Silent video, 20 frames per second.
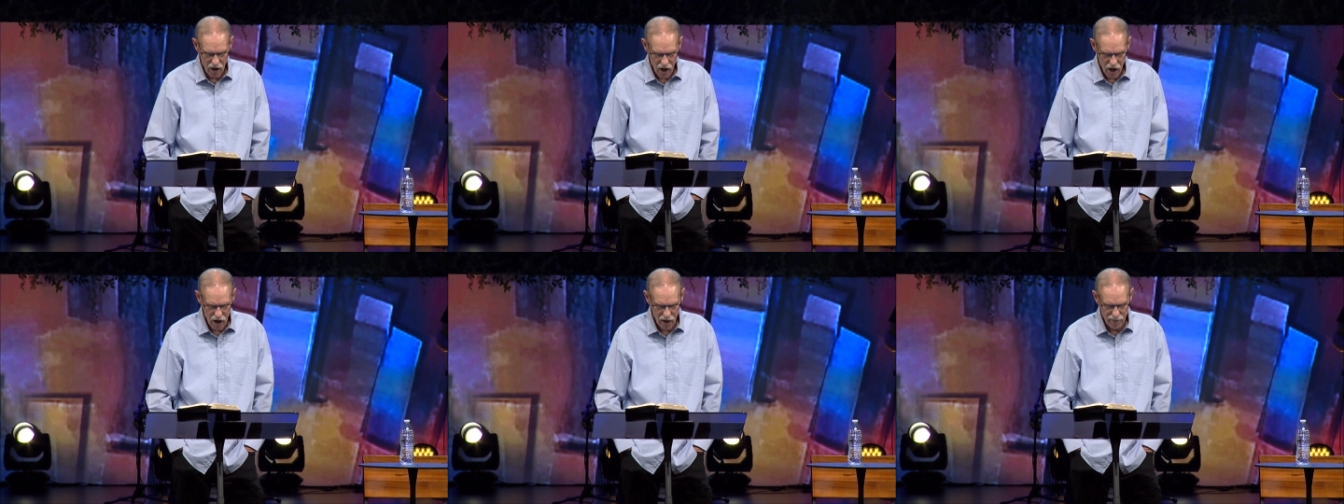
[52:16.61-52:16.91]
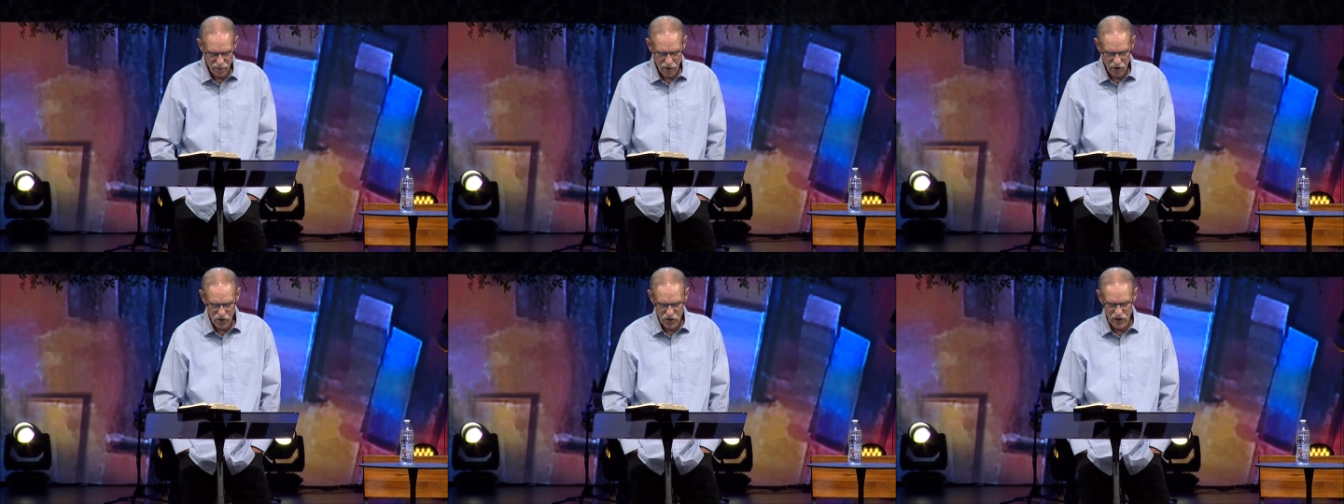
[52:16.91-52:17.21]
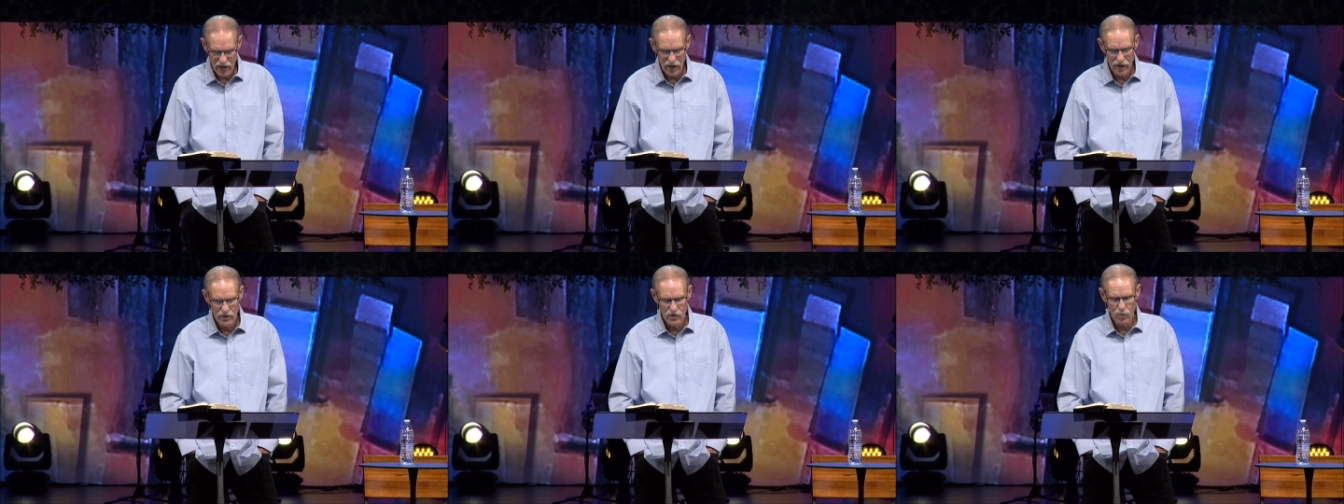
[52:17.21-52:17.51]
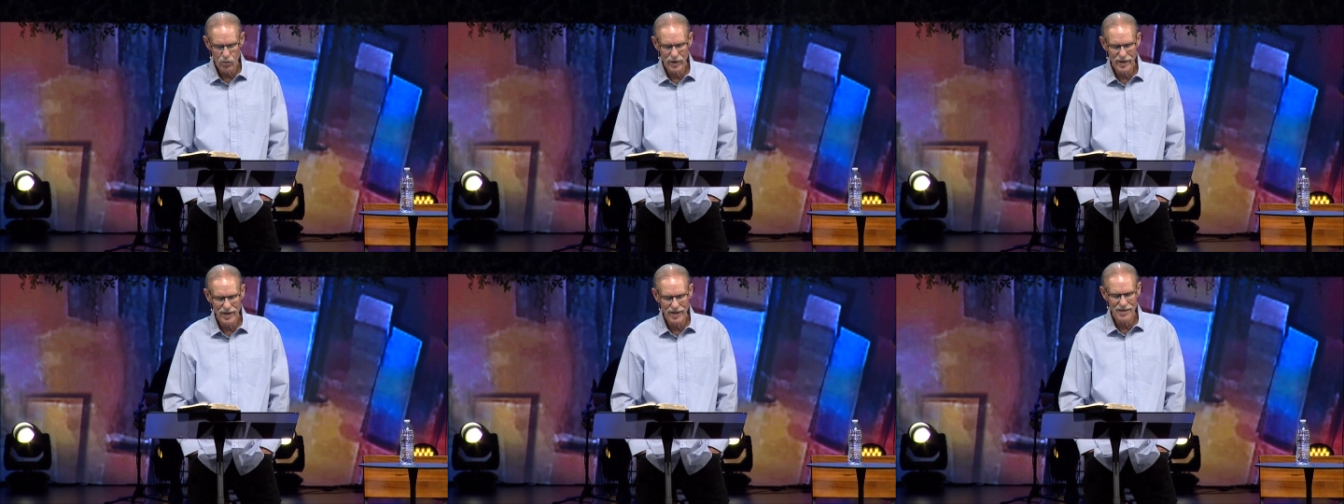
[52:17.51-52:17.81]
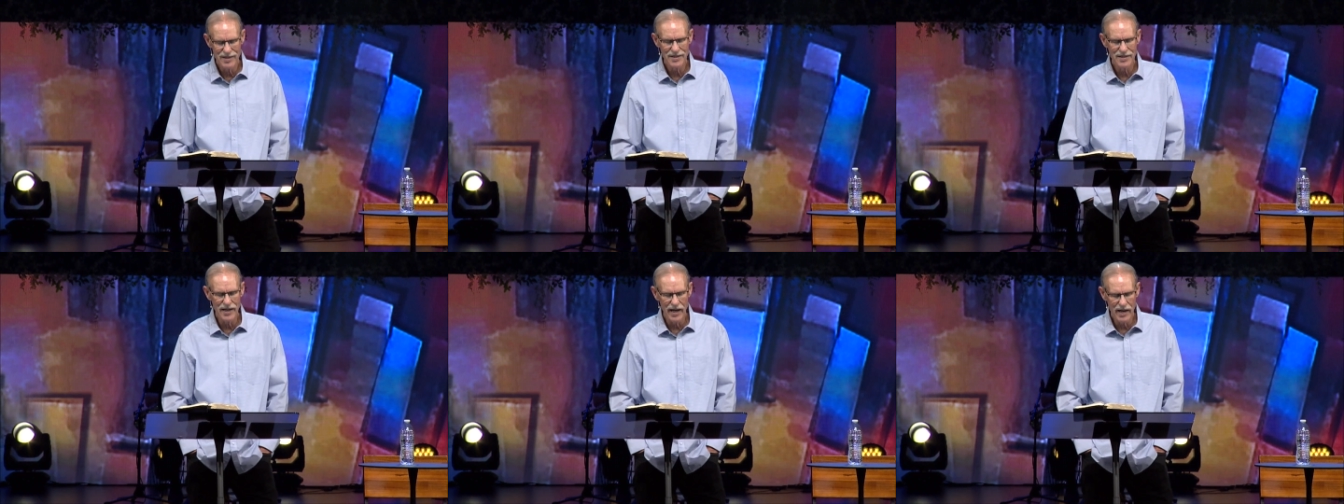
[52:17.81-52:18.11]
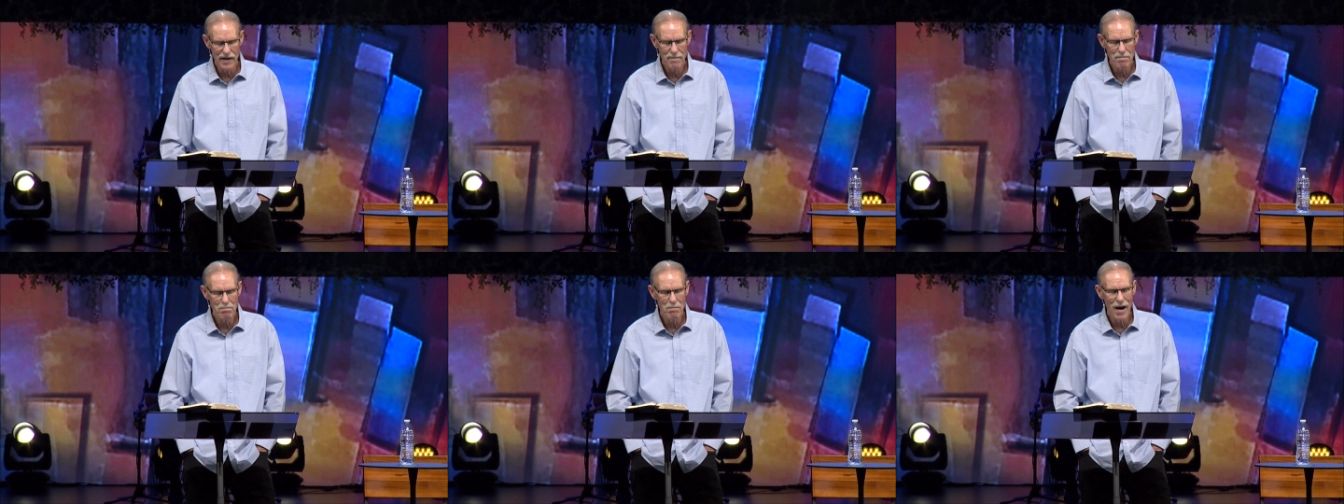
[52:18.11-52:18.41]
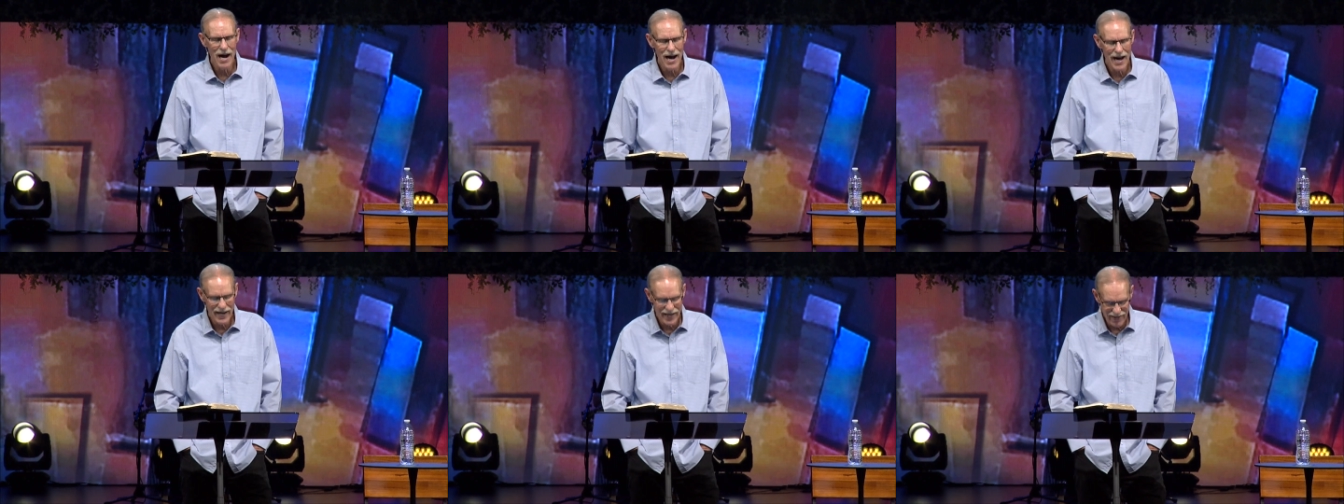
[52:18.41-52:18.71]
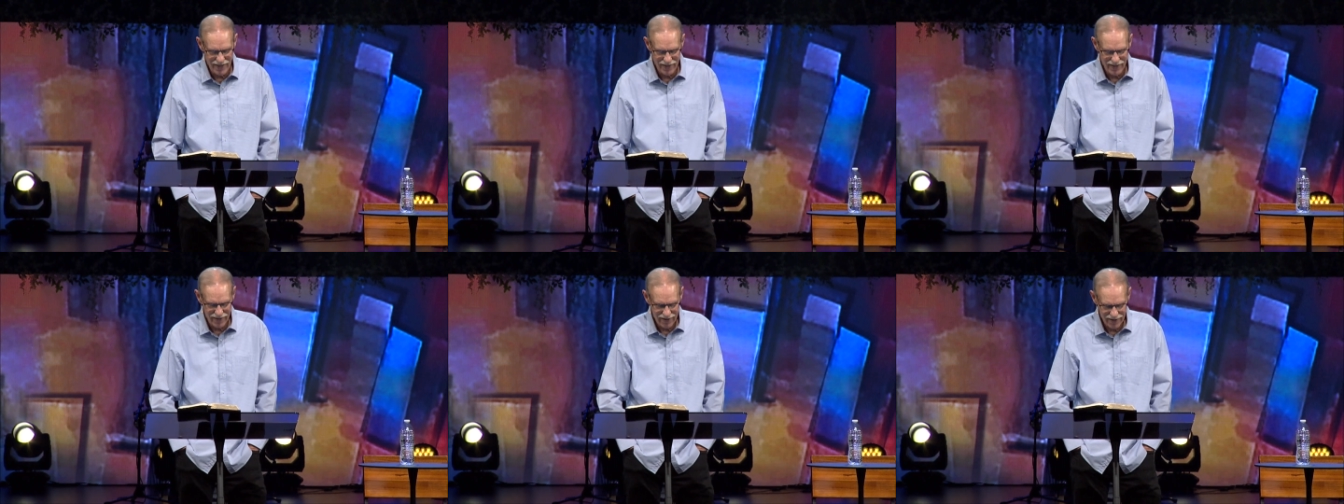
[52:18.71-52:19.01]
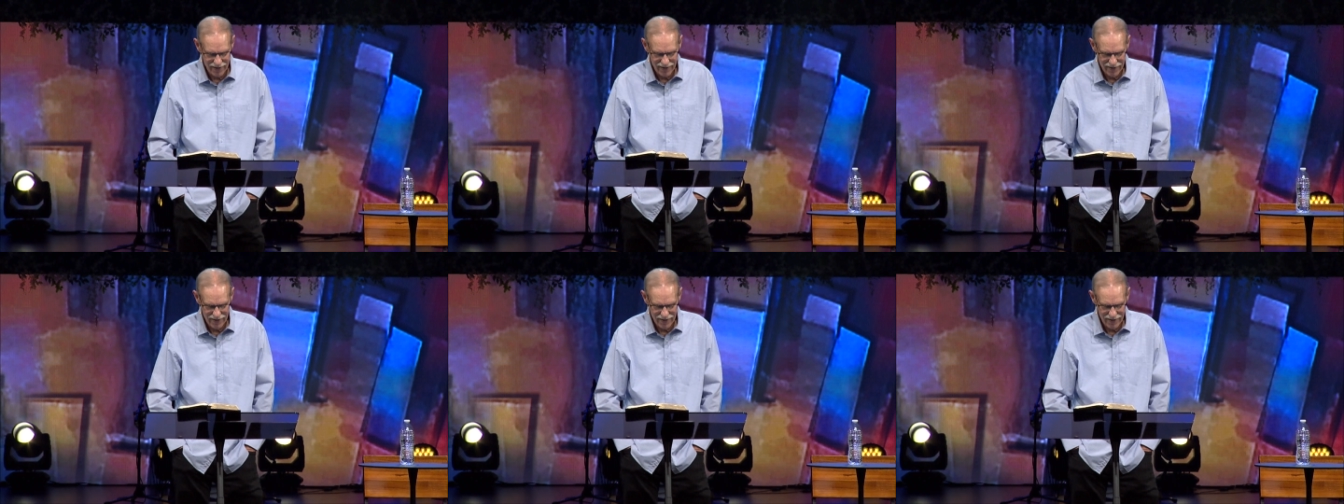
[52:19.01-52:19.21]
arm yourselves with the same mind.